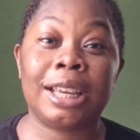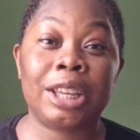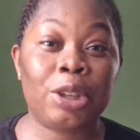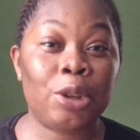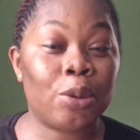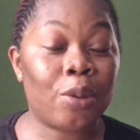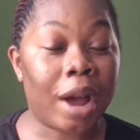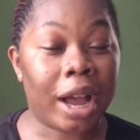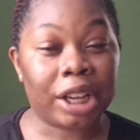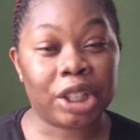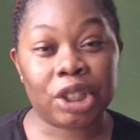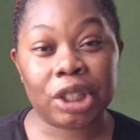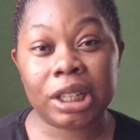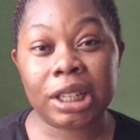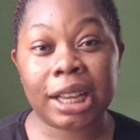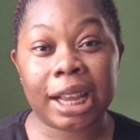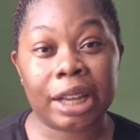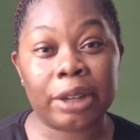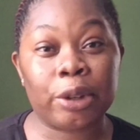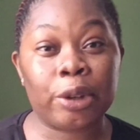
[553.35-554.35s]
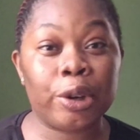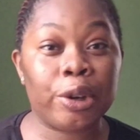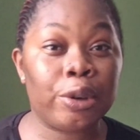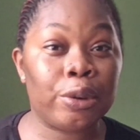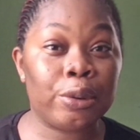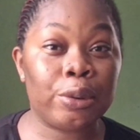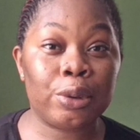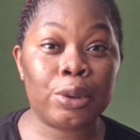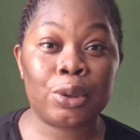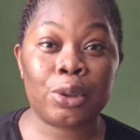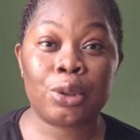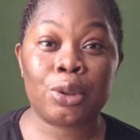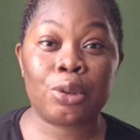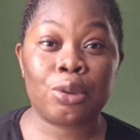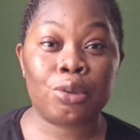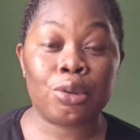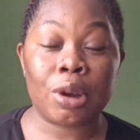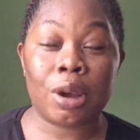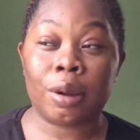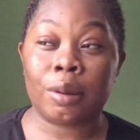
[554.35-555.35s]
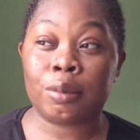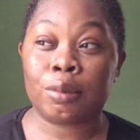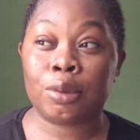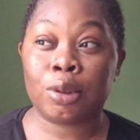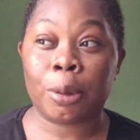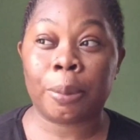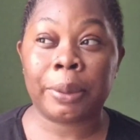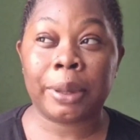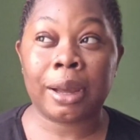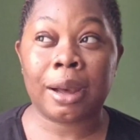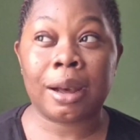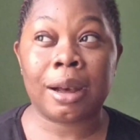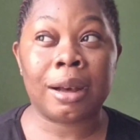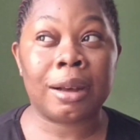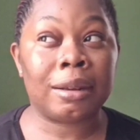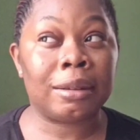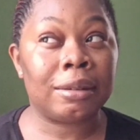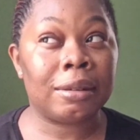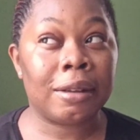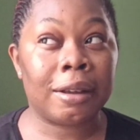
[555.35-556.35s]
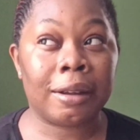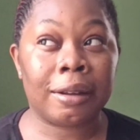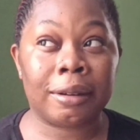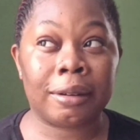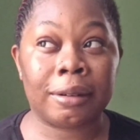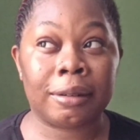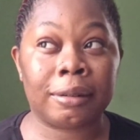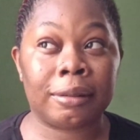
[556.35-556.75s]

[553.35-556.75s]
you actually cannot use topical